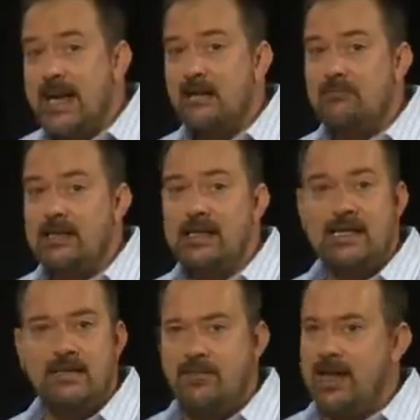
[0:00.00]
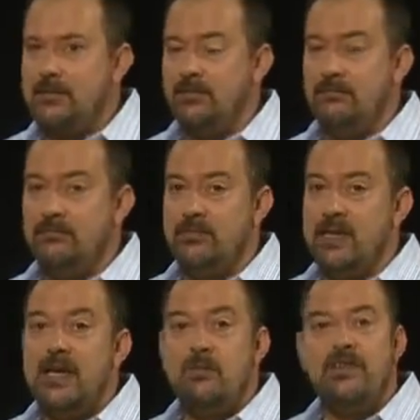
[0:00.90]
CalReady is invaluable.
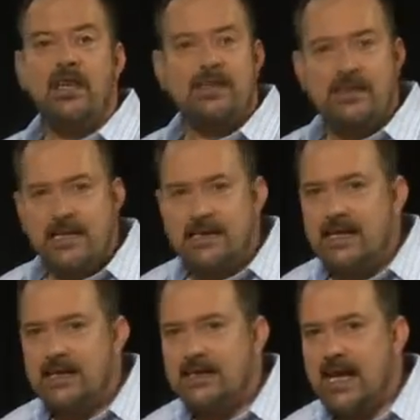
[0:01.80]
We just disconnect